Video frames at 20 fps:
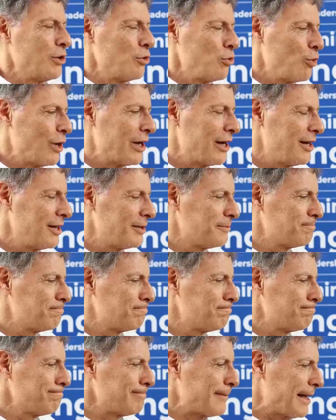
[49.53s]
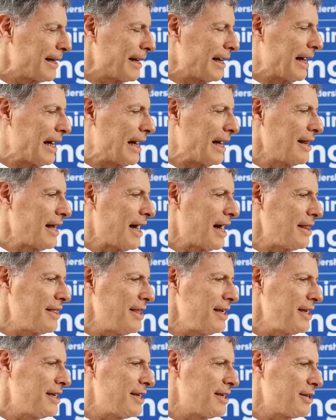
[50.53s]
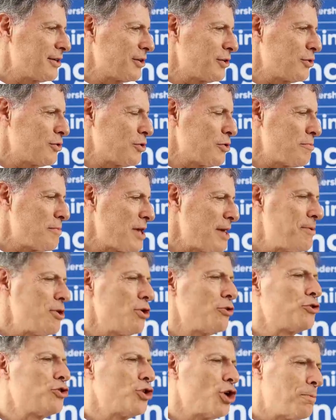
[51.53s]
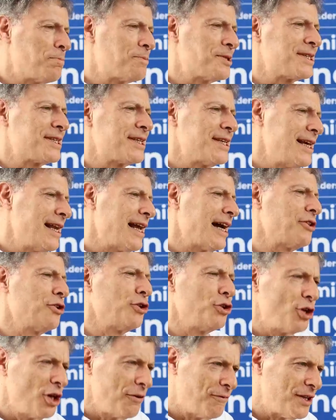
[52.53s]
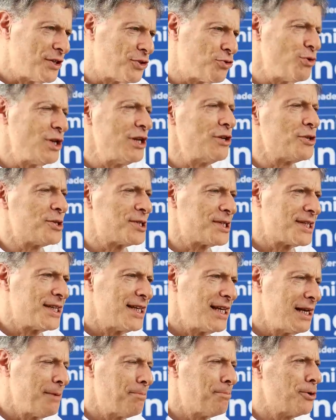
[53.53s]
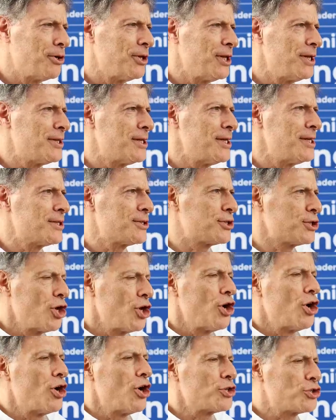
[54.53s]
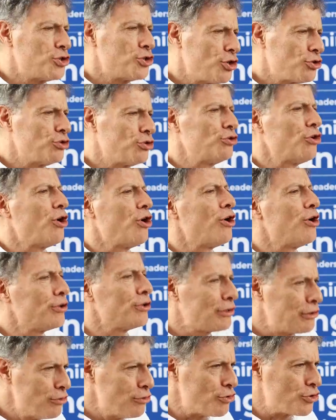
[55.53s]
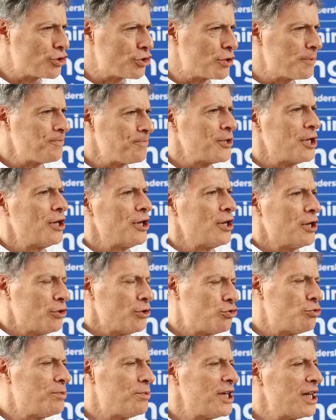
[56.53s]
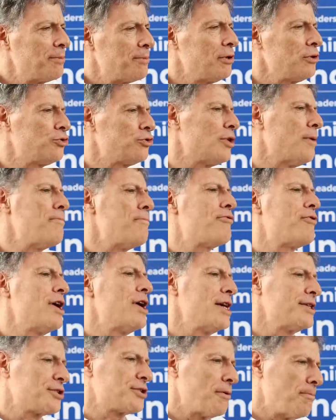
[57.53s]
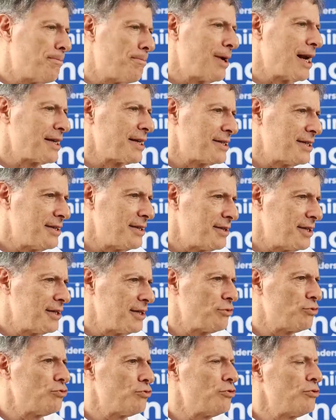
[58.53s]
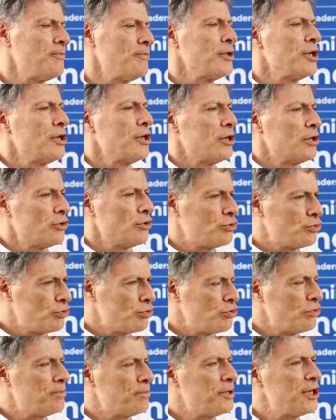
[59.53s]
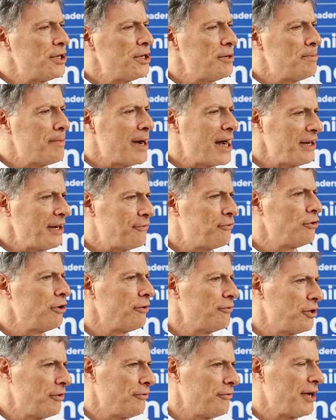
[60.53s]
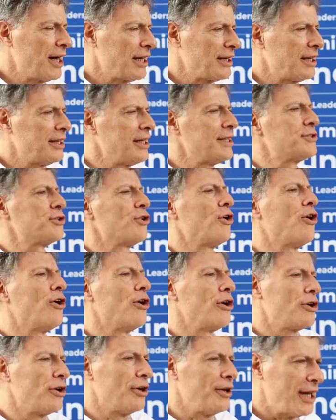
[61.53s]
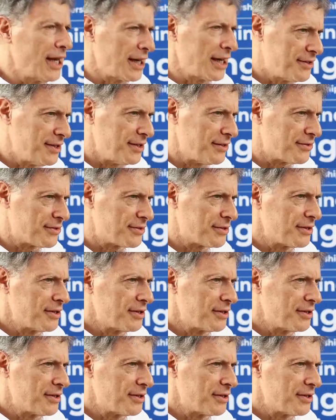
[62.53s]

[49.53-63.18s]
Well, I think maybe a top skill, I don't know if it's really a skill, but it is a certain outlook to be able to embrace complexity, to be mindful of the fact that it's all connected.